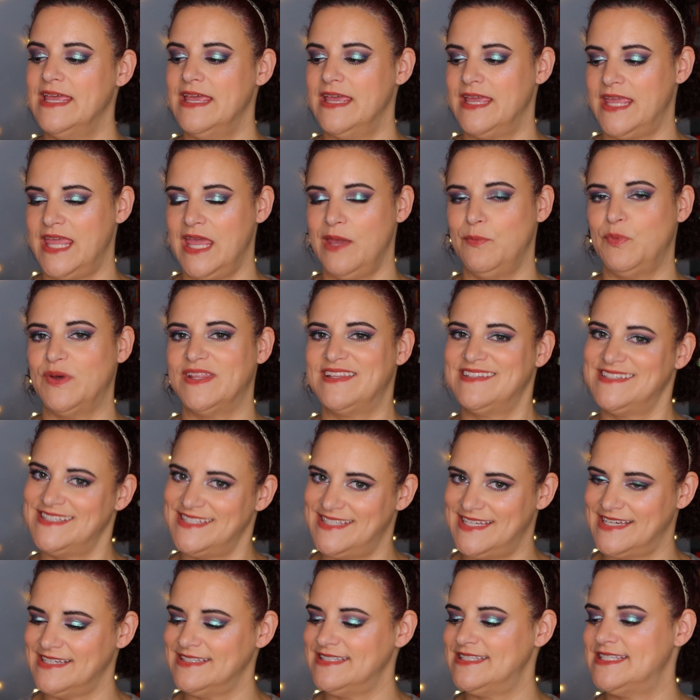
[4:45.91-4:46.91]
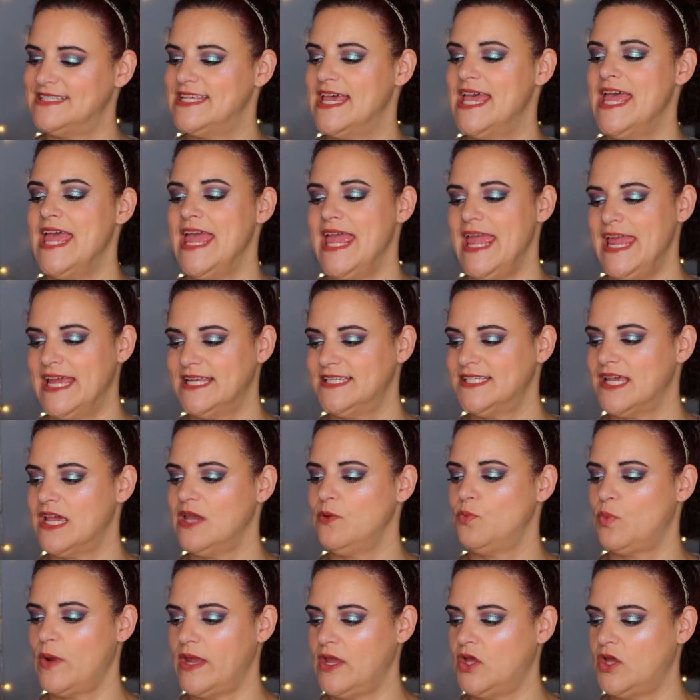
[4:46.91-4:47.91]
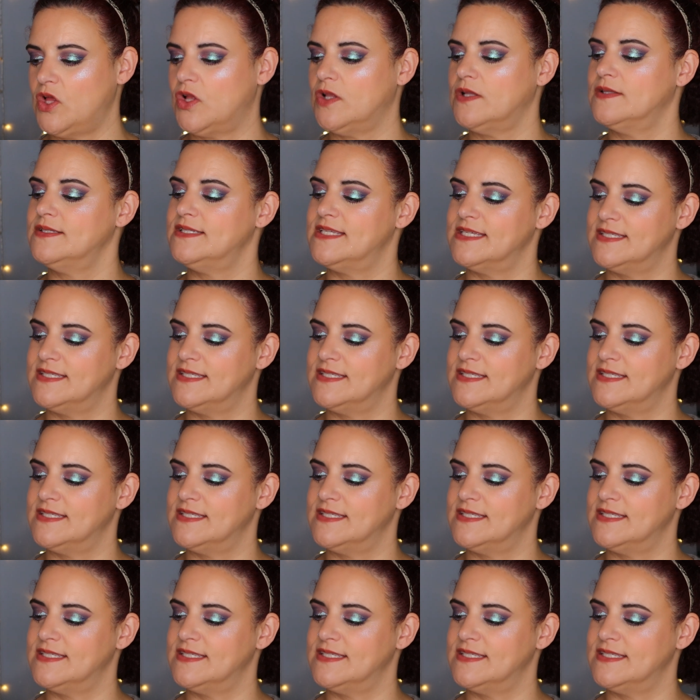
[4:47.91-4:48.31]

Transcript: It came with 6 anti-wrinkle